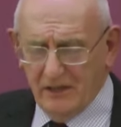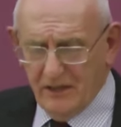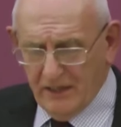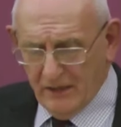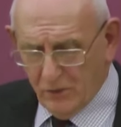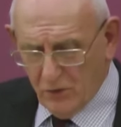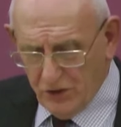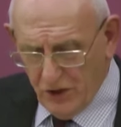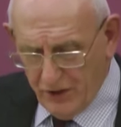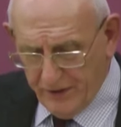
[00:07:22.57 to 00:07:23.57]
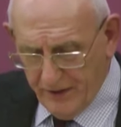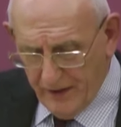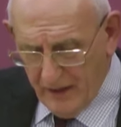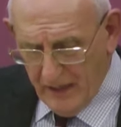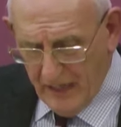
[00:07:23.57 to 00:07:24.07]
that goes on
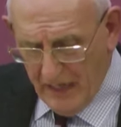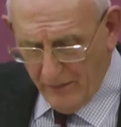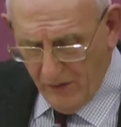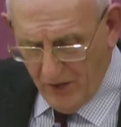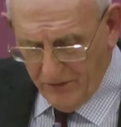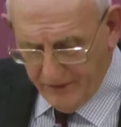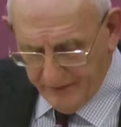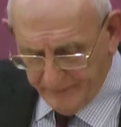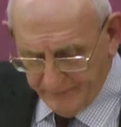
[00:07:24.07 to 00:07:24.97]
around it.